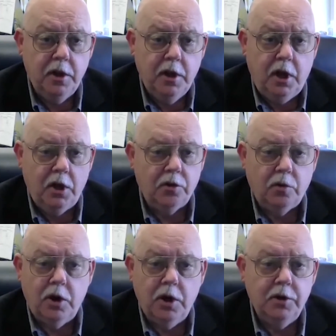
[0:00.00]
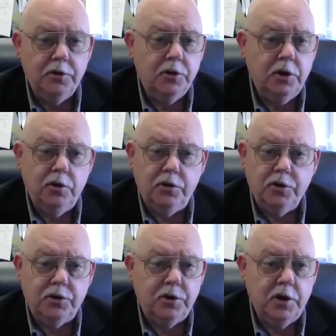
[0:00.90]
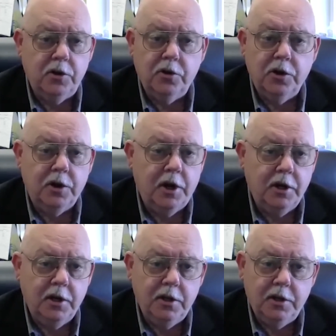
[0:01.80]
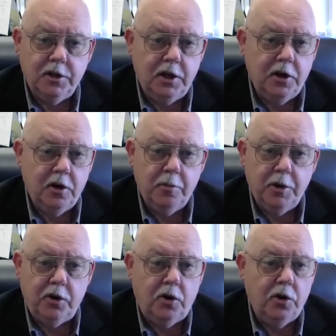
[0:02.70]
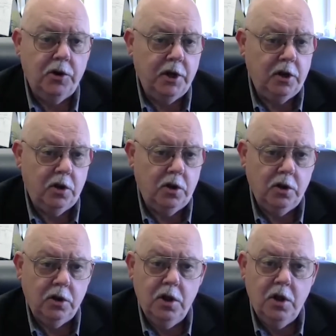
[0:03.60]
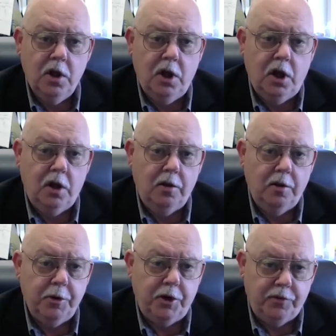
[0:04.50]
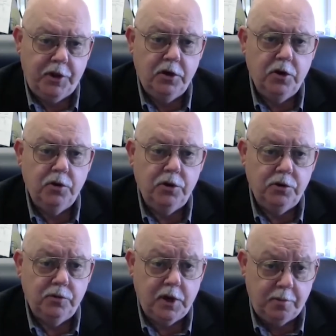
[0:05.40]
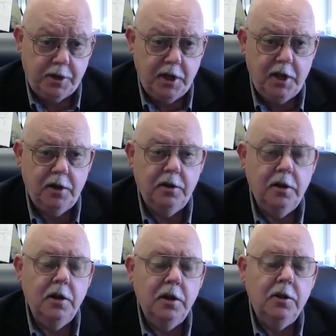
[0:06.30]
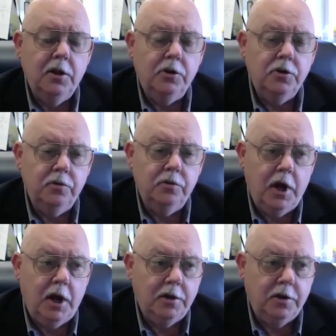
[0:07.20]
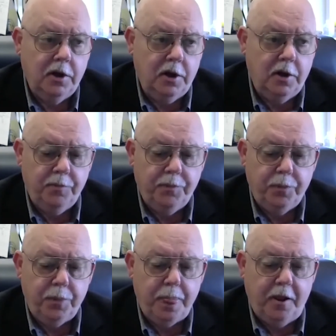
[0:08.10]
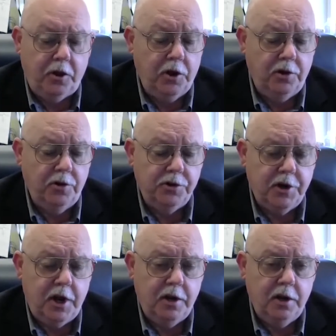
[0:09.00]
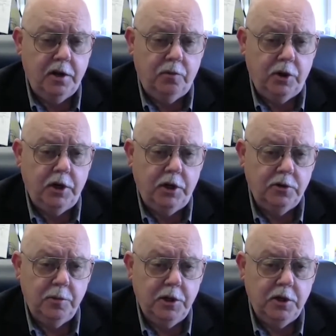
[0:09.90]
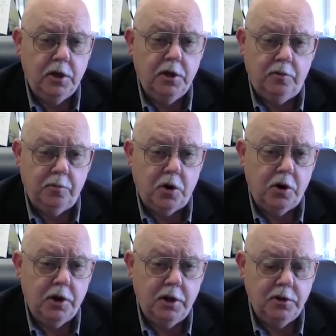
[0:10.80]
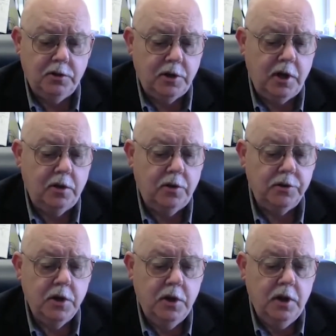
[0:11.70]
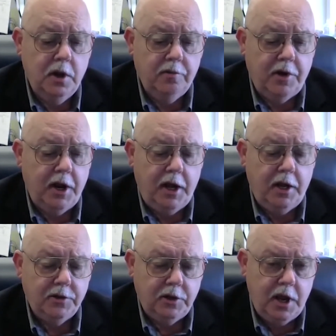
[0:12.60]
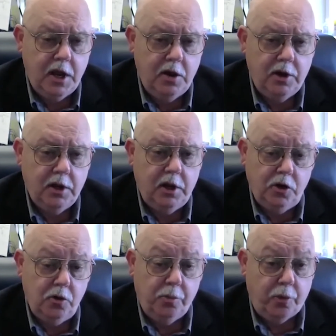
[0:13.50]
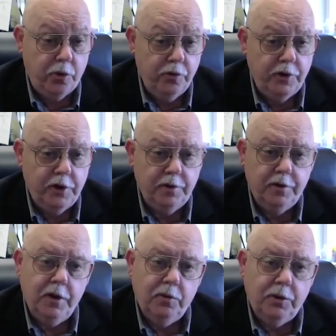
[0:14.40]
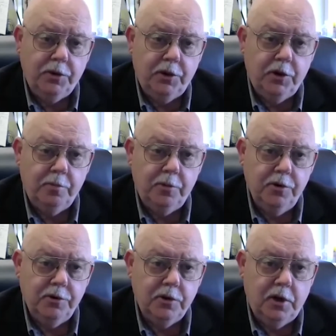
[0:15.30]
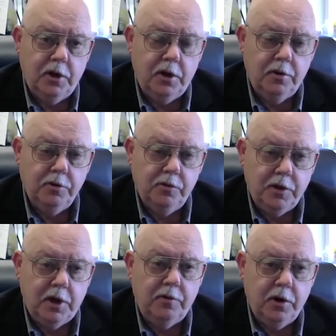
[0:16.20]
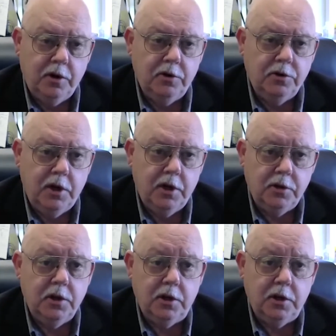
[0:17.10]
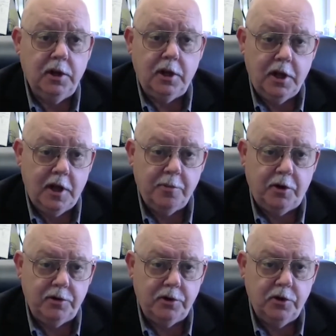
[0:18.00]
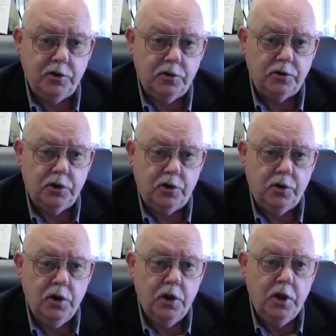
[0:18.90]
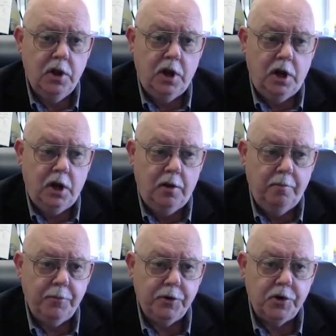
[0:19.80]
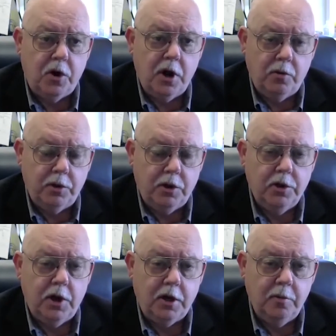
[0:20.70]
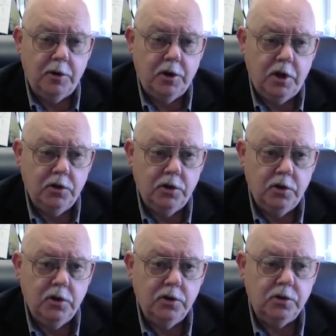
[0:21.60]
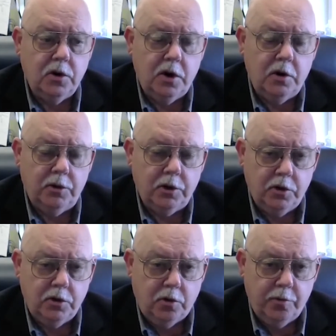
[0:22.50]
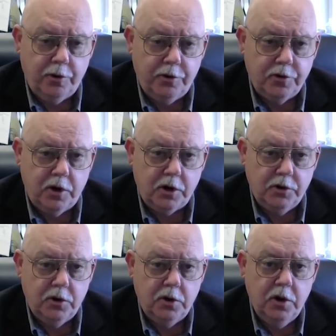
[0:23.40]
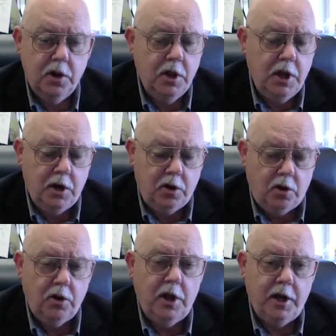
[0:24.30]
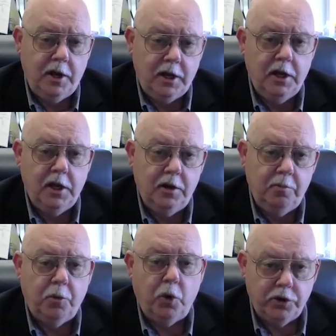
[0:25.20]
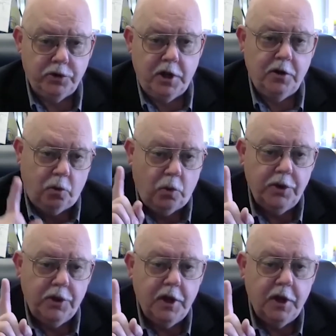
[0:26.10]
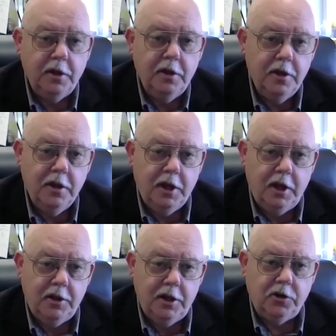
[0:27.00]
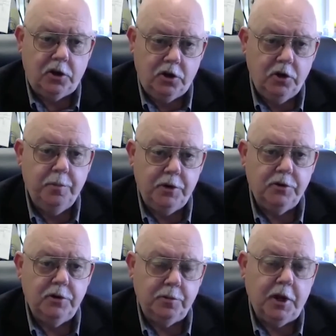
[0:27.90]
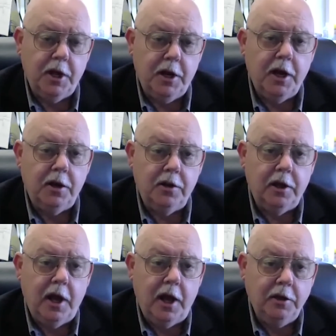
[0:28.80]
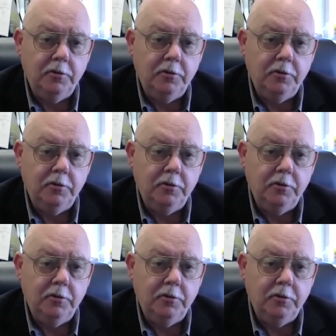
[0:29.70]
Otherwise, it's just another good idea that they hear about all day long. But if they know that you've got a plan, that you've got a good understanding of what needs to be done of marketing, sales, finance, accounting, and you prove it with the numbers, you've got a very good chance of getting that capitalization. So start out with good documentation, start out with a good corporate structure, and all that, again, boils down to one thing, and that's a good business plan out of the gate.